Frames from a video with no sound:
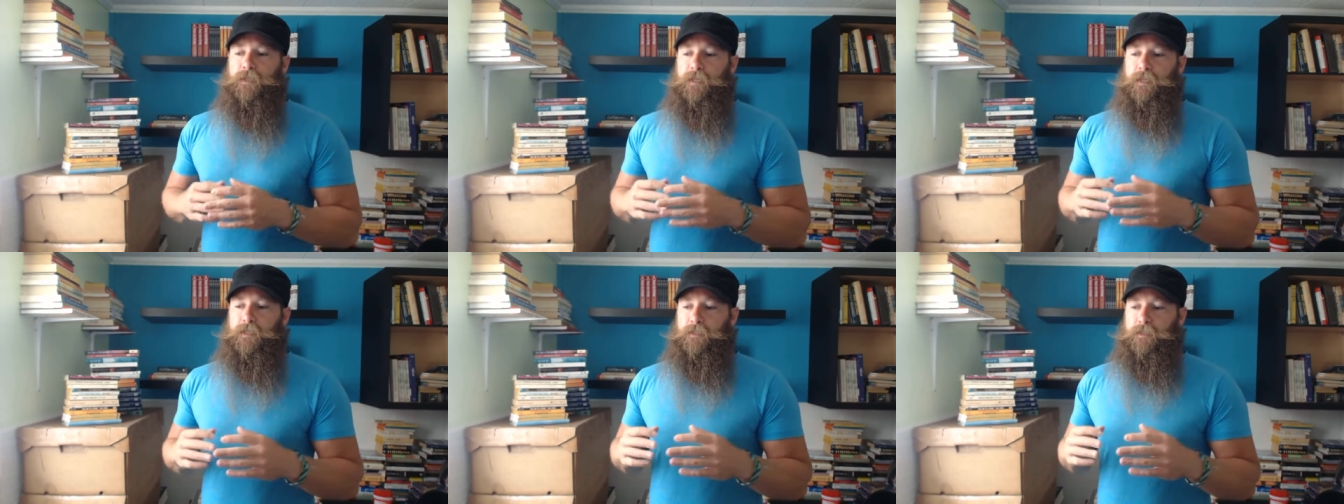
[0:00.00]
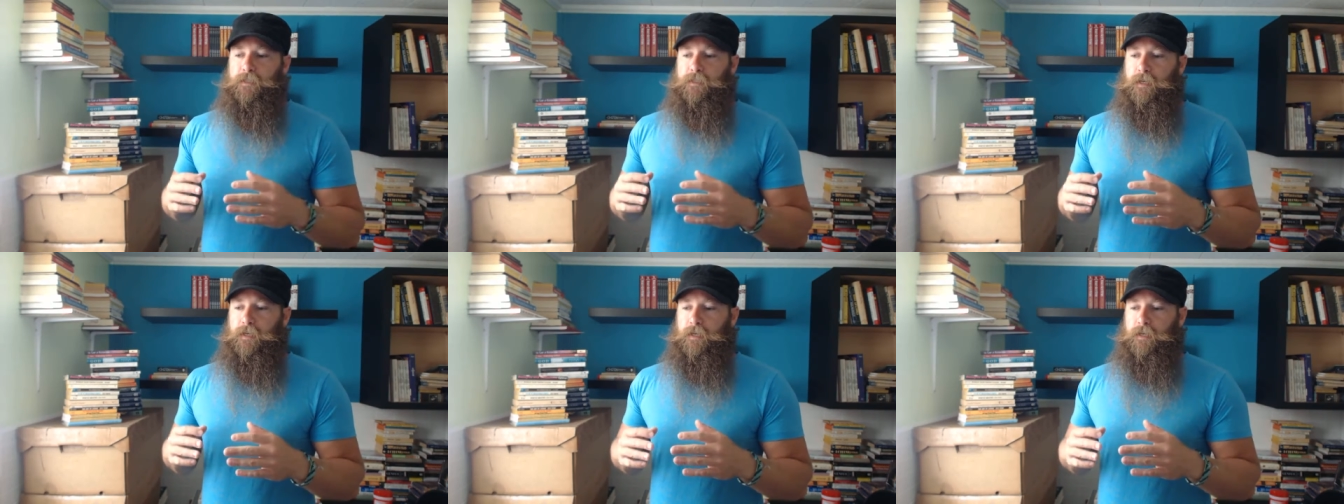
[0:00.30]

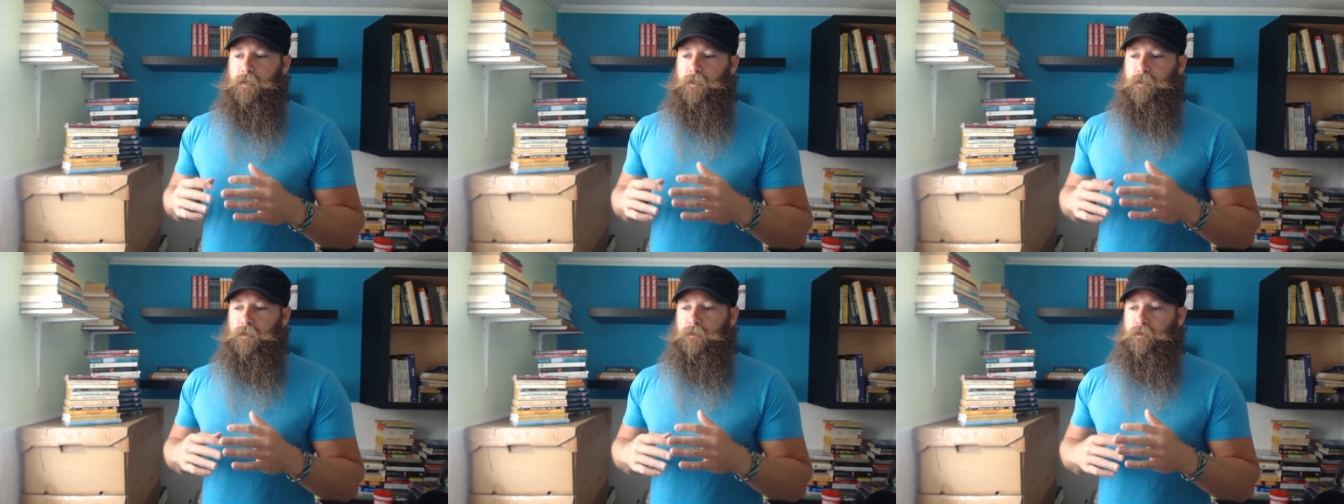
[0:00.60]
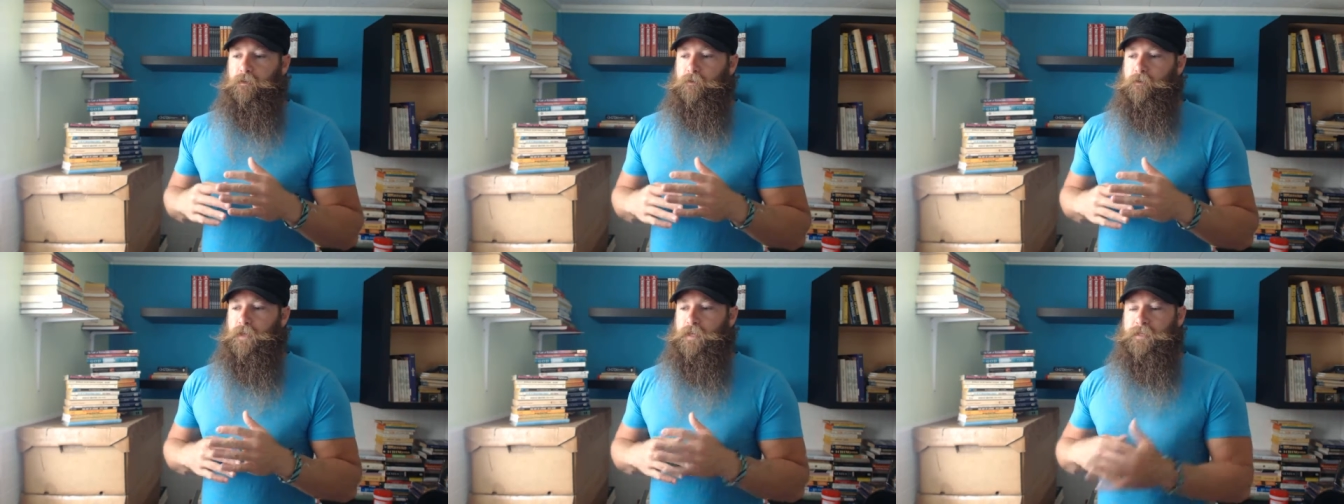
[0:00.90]
It's
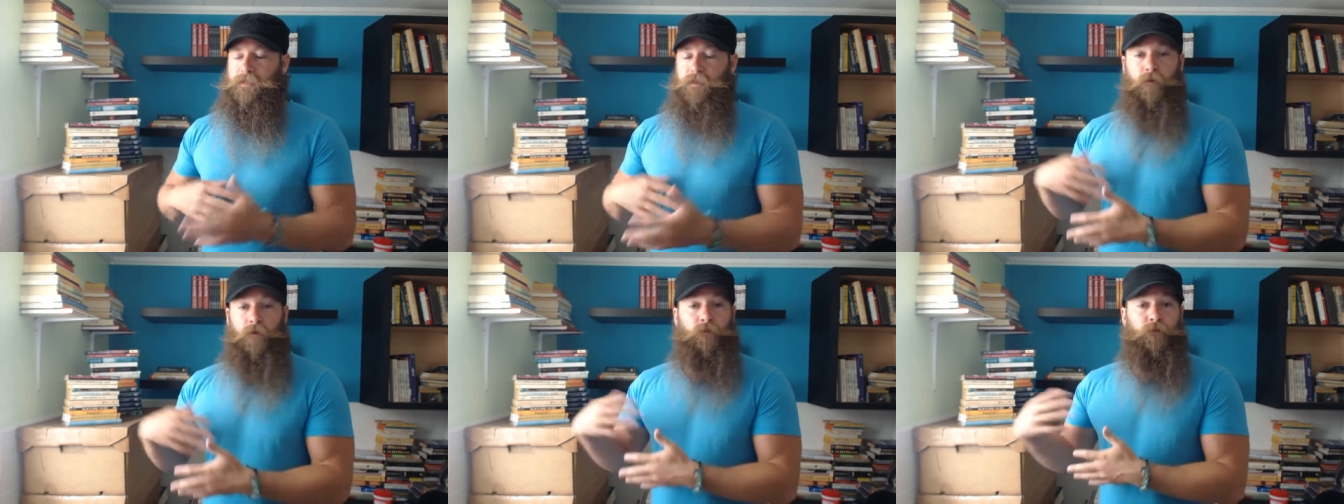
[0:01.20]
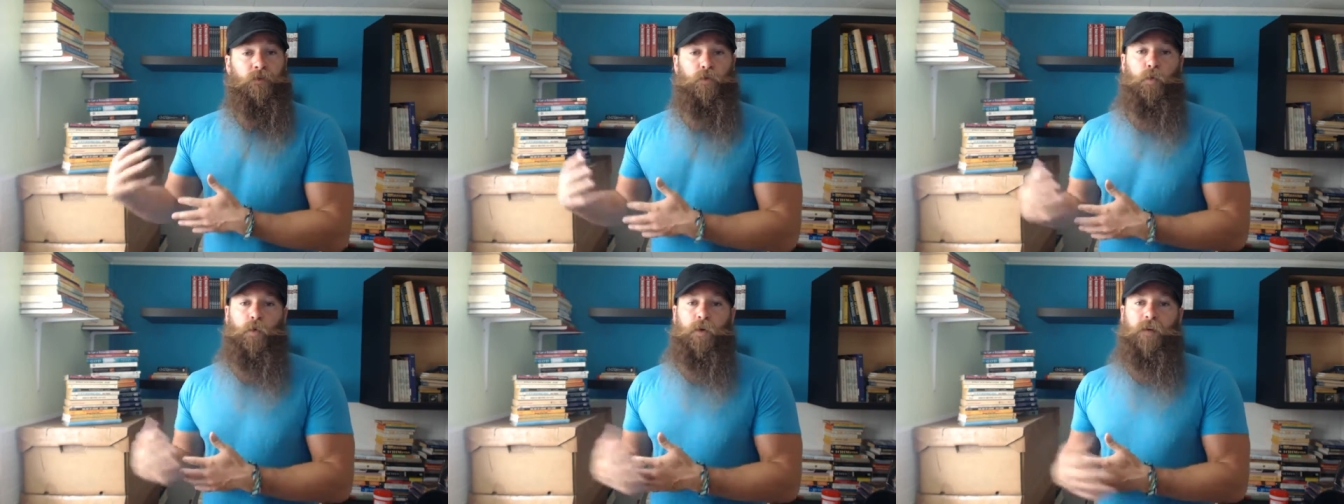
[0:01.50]
they sell them
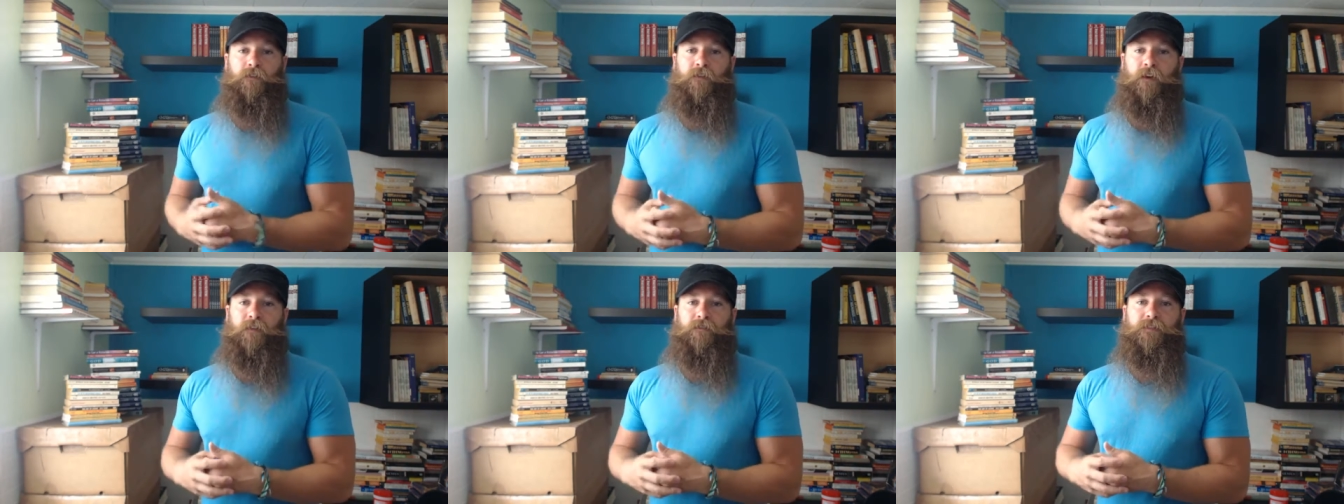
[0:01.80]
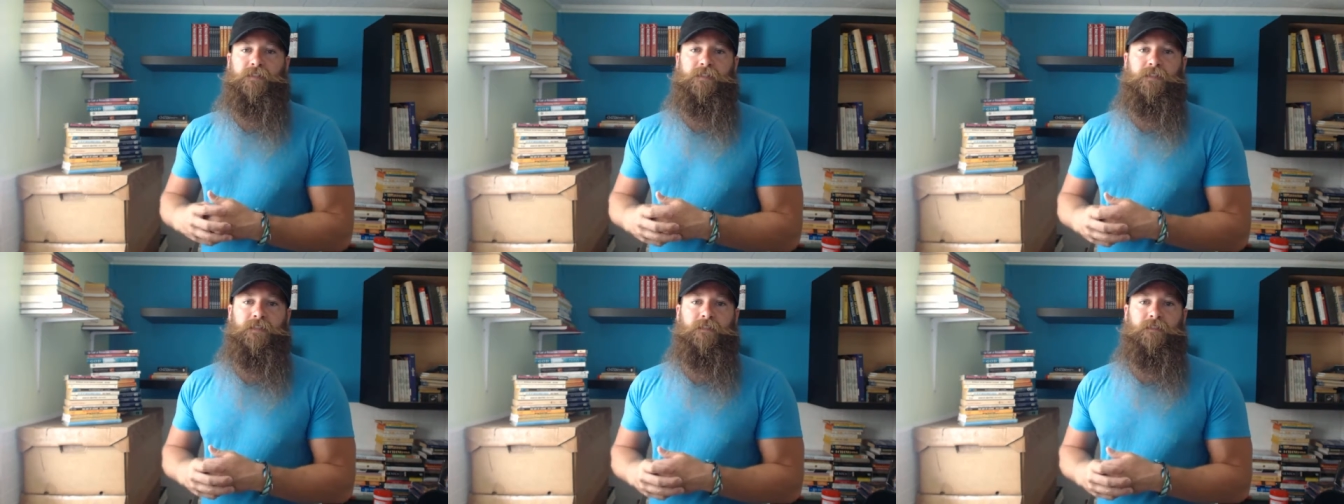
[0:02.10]
for 25
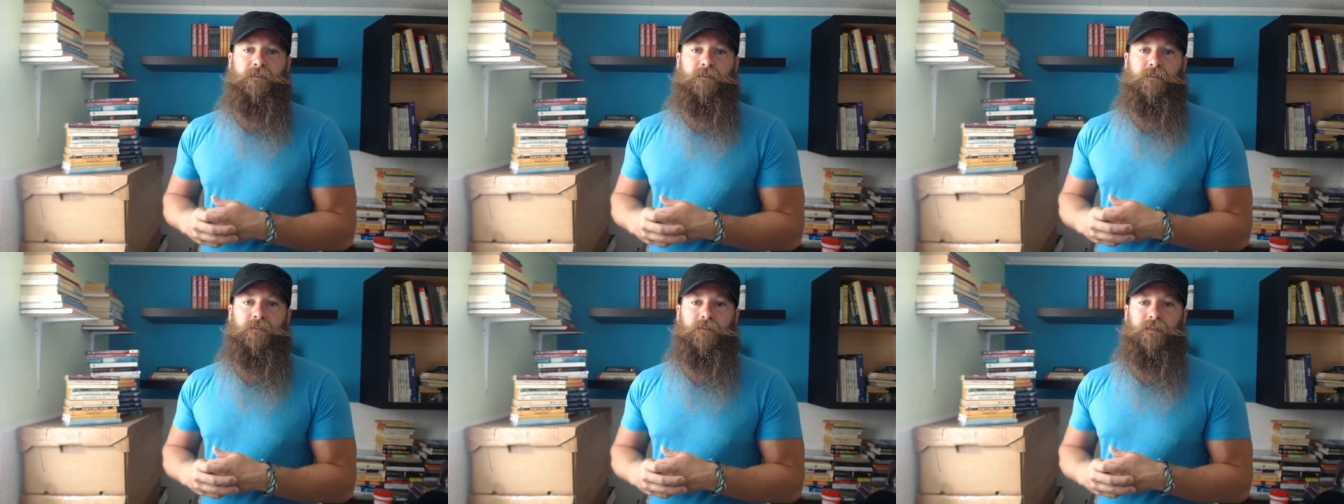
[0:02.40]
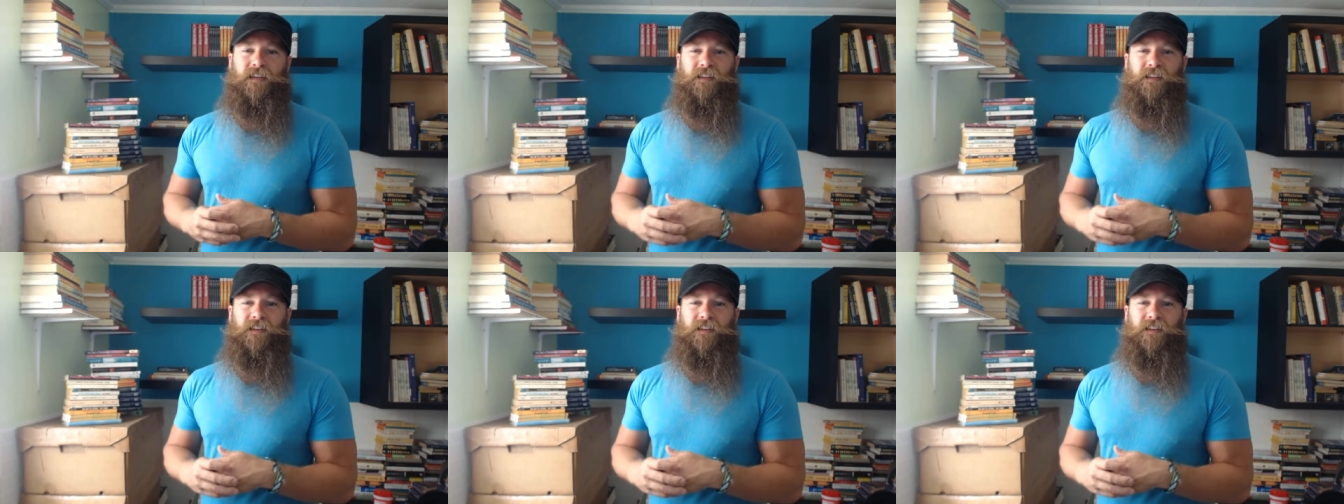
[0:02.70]
cents,